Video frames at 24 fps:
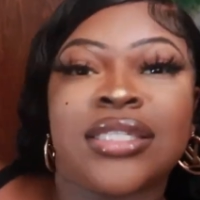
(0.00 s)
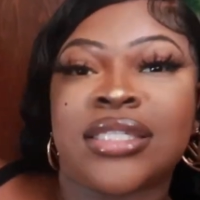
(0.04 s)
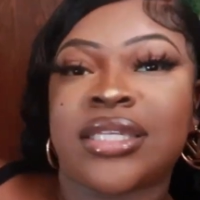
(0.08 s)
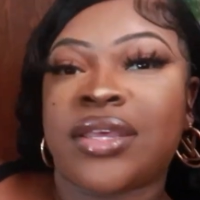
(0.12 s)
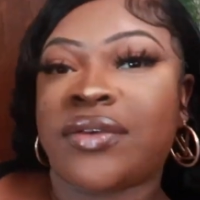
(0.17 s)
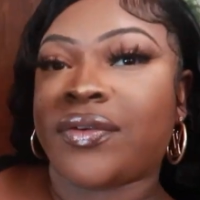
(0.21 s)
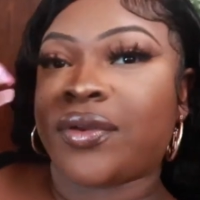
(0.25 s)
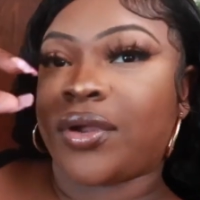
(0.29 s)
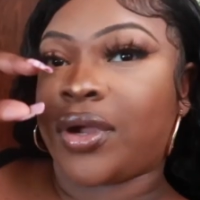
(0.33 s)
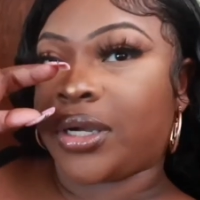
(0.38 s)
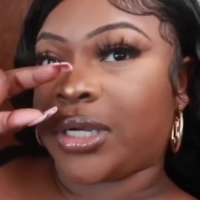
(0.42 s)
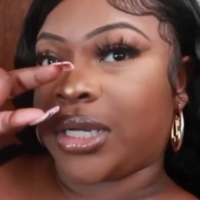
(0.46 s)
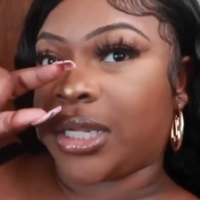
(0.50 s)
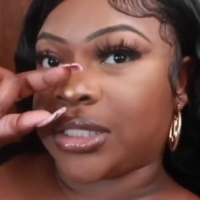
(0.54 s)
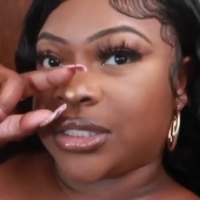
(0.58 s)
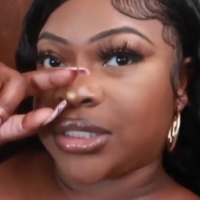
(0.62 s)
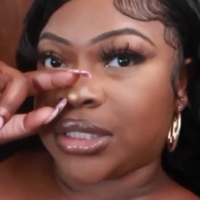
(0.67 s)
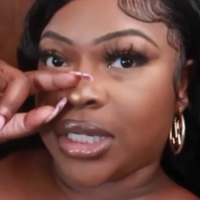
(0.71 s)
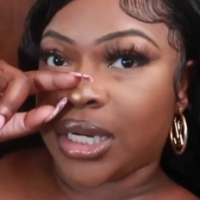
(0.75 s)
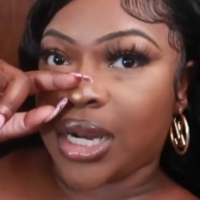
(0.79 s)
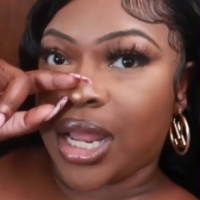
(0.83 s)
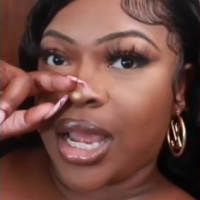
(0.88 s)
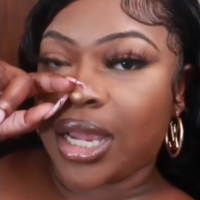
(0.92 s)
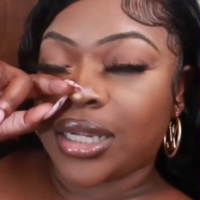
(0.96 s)
getting
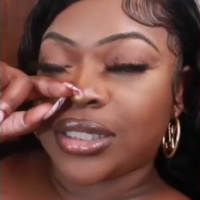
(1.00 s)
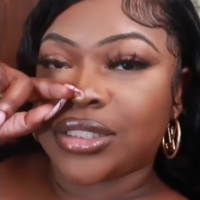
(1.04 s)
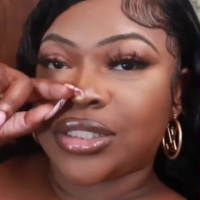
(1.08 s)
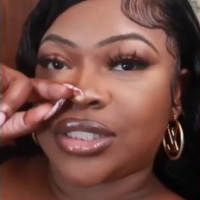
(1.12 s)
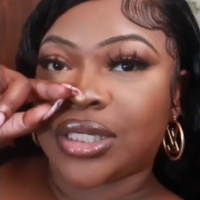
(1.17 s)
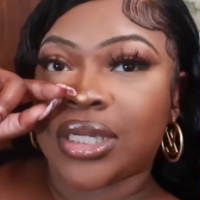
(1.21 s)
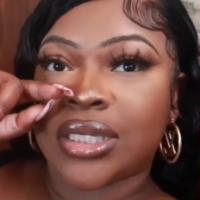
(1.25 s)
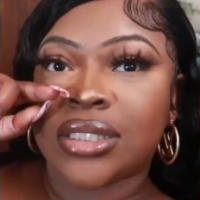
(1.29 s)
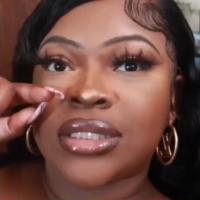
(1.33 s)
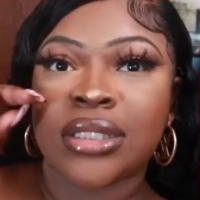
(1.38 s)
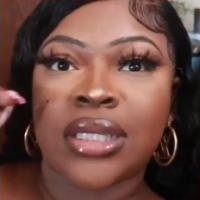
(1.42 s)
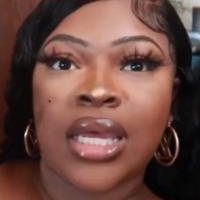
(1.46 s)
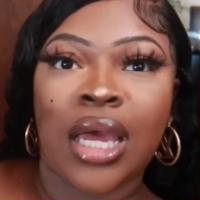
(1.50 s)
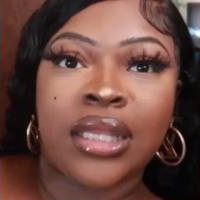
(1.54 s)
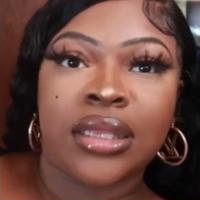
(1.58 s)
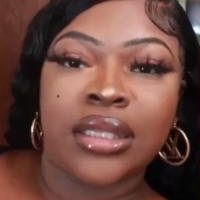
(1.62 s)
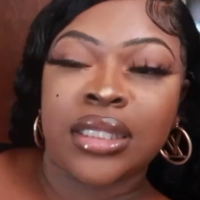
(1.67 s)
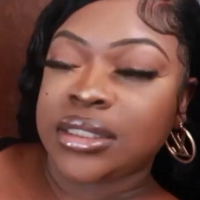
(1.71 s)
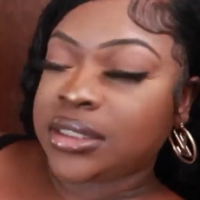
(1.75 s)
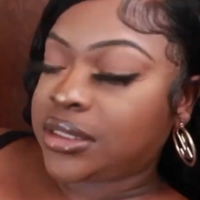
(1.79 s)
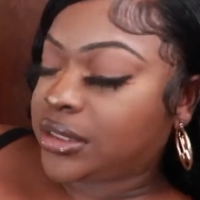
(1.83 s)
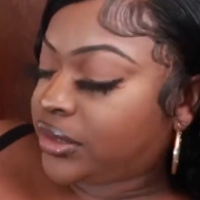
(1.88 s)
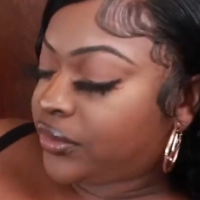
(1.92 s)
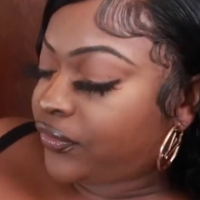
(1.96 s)
Kardashian. I just got
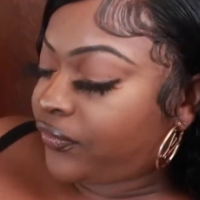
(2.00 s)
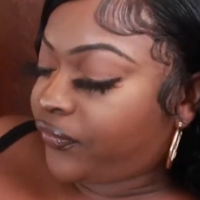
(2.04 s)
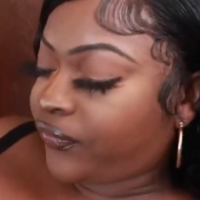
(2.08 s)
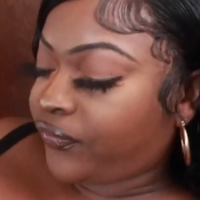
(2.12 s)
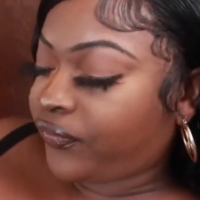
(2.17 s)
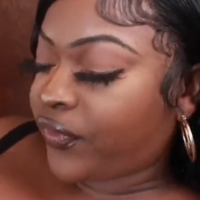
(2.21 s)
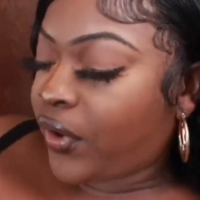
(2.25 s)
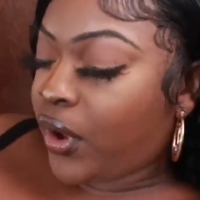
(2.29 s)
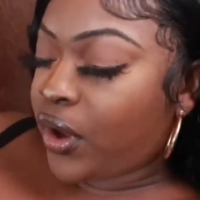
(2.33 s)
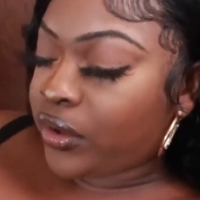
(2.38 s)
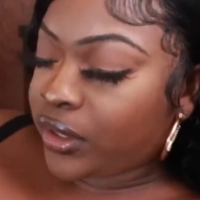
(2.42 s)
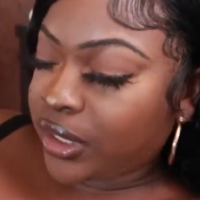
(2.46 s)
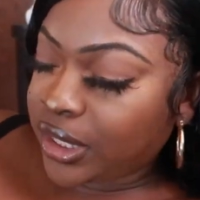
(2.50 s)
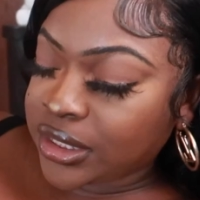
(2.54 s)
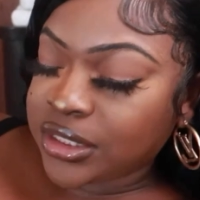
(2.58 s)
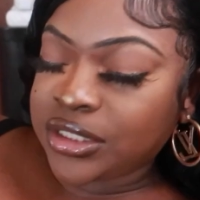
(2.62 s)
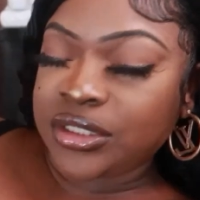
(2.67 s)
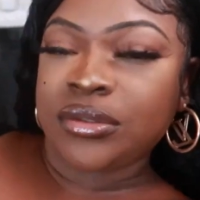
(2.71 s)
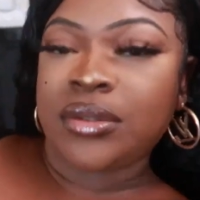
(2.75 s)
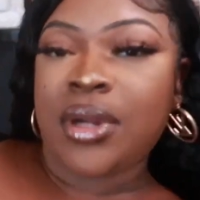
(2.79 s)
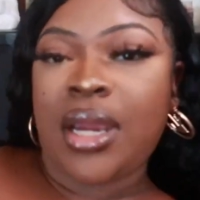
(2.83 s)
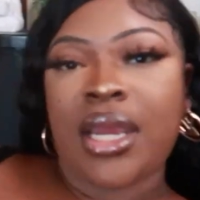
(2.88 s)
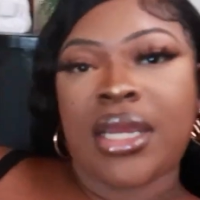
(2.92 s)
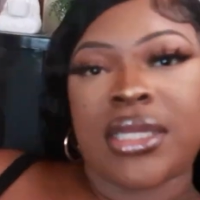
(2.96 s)
this to focus,
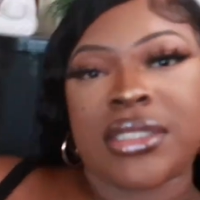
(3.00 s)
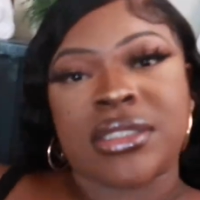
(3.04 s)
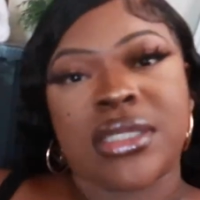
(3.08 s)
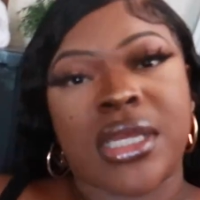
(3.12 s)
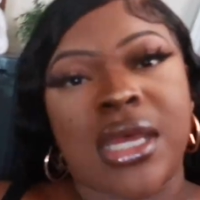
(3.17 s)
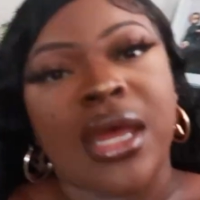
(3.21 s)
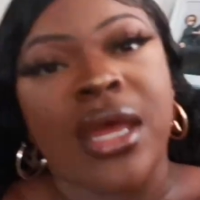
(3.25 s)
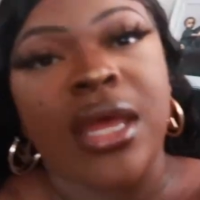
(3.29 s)
you guys.